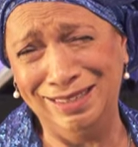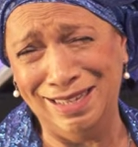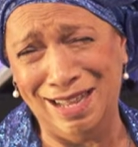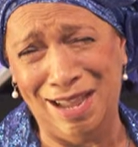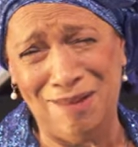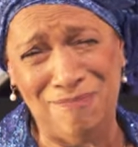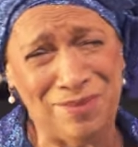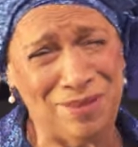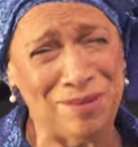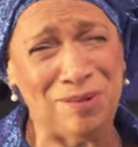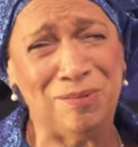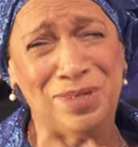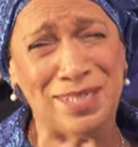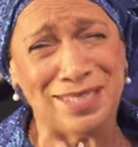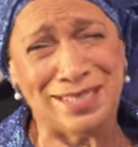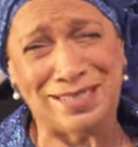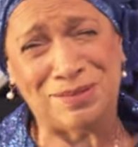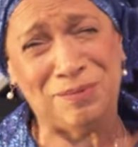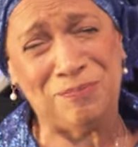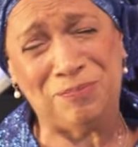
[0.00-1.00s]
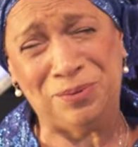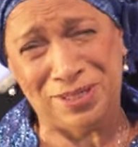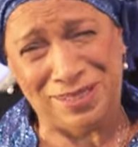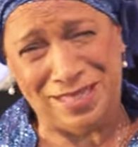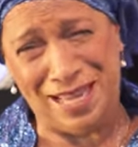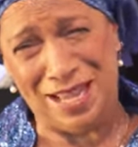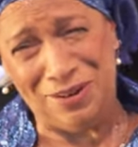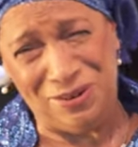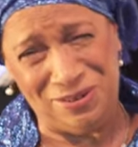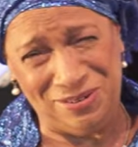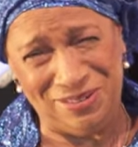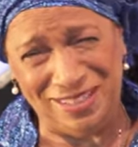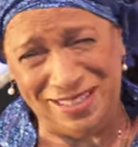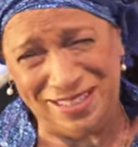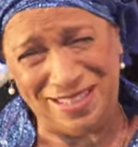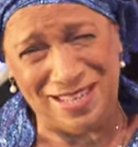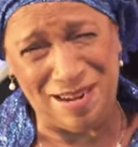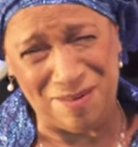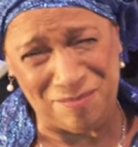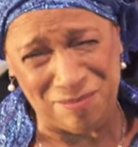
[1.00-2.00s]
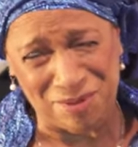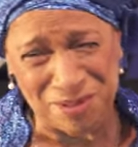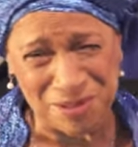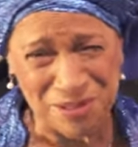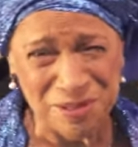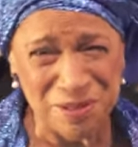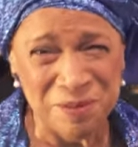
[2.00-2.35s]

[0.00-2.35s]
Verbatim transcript: I'm the, just to put that on the camera.